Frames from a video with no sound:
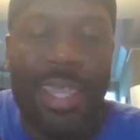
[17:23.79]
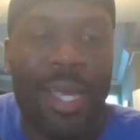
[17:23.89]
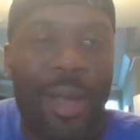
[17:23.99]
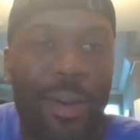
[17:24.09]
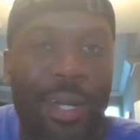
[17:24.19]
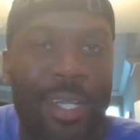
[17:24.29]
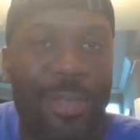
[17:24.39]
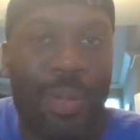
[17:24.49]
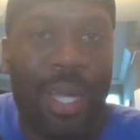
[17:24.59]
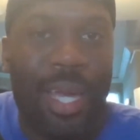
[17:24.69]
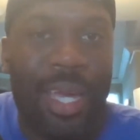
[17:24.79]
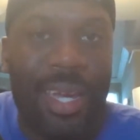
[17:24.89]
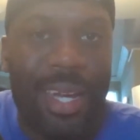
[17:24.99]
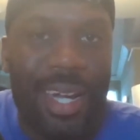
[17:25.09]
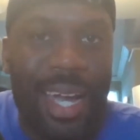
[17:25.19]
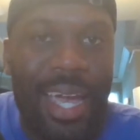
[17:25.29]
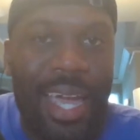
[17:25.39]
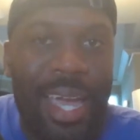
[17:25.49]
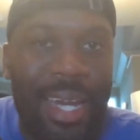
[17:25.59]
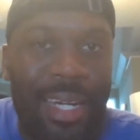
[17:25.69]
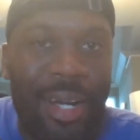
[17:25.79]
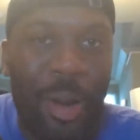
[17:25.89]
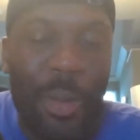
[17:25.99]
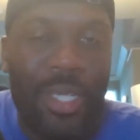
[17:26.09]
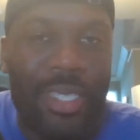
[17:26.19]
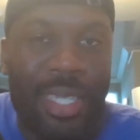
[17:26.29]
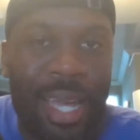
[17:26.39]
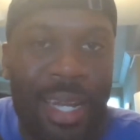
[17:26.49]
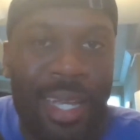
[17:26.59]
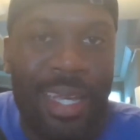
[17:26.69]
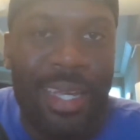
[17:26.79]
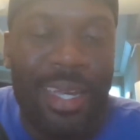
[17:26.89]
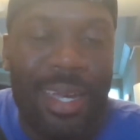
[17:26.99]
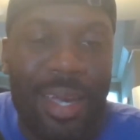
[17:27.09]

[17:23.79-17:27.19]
They go to this play, and coincidentally,